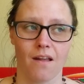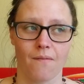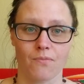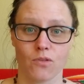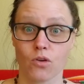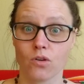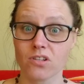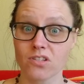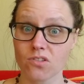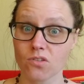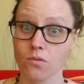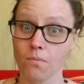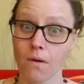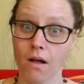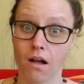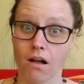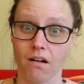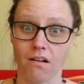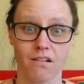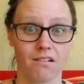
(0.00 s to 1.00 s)
crystal
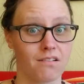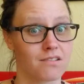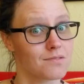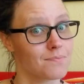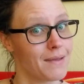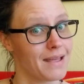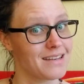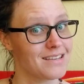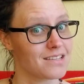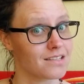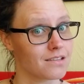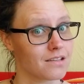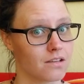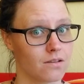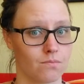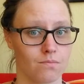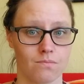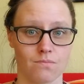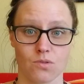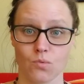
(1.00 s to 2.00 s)
balls,
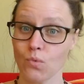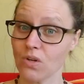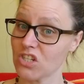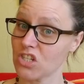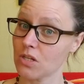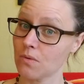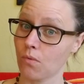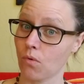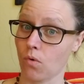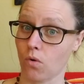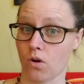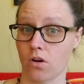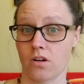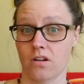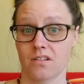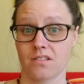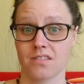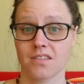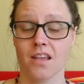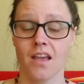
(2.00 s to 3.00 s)
pendulums, Ouija
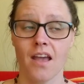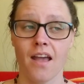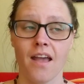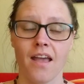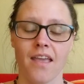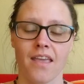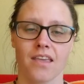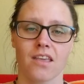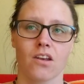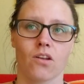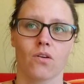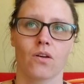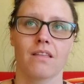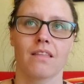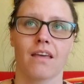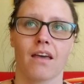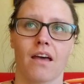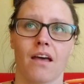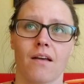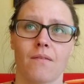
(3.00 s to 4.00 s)
boards, even
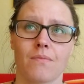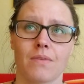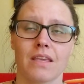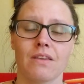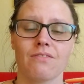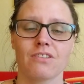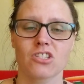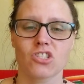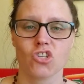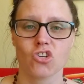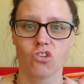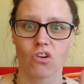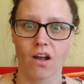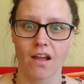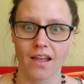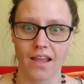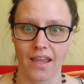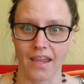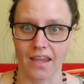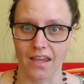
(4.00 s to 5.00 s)

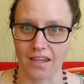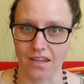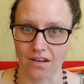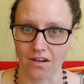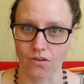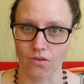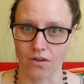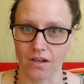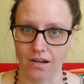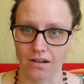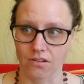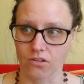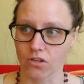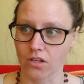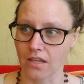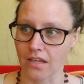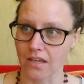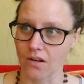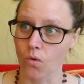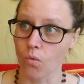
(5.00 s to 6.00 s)
scrying, kind of
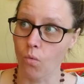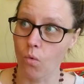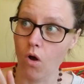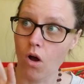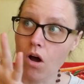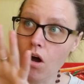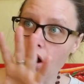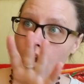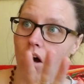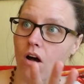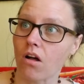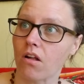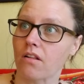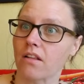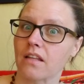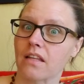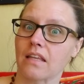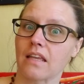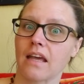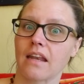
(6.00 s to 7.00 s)
looking at a wall
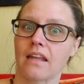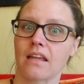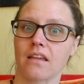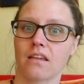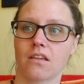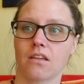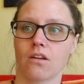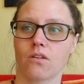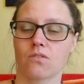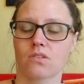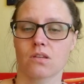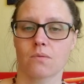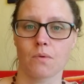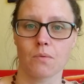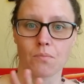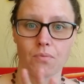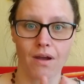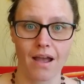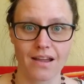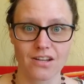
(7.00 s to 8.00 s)
and getting, some
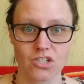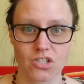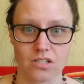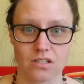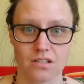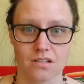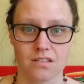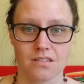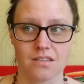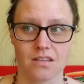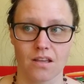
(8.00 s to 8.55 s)
impressions.